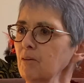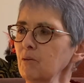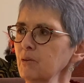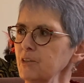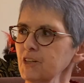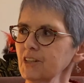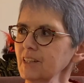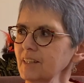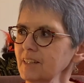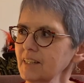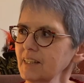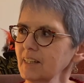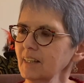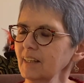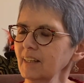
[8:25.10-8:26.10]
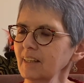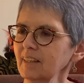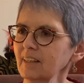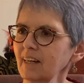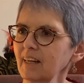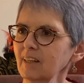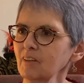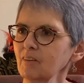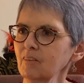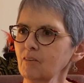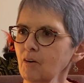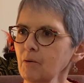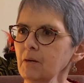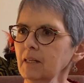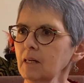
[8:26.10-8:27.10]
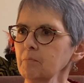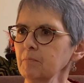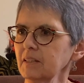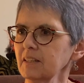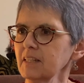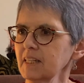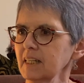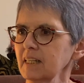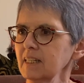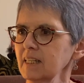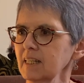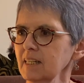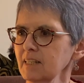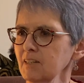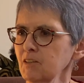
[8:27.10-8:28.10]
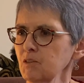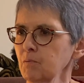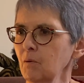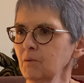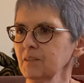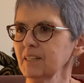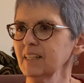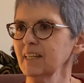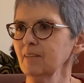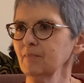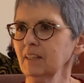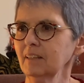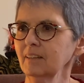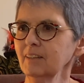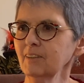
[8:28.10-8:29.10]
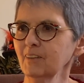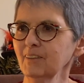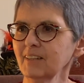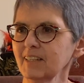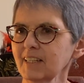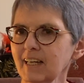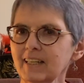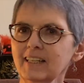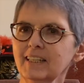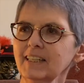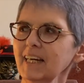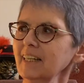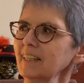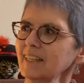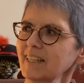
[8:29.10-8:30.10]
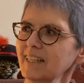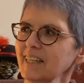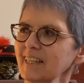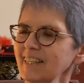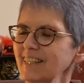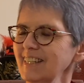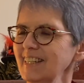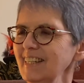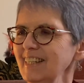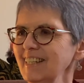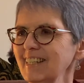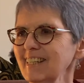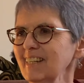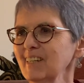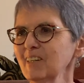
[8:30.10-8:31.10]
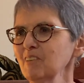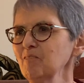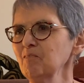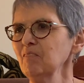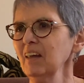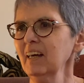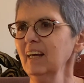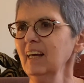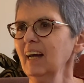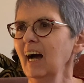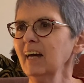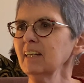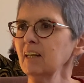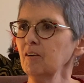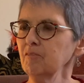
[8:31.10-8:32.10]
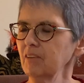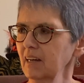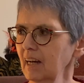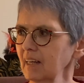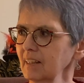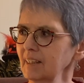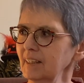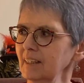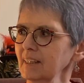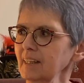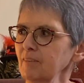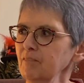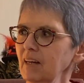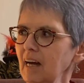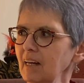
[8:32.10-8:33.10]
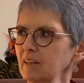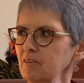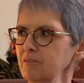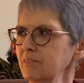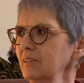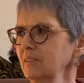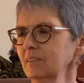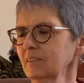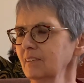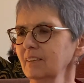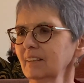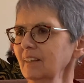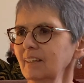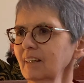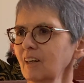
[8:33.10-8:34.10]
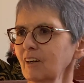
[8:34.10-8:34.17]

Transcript: fortunate in growing up in the 60s in Swansea. I mean, you know, the psychedelic 60s. I love colour. I love colourful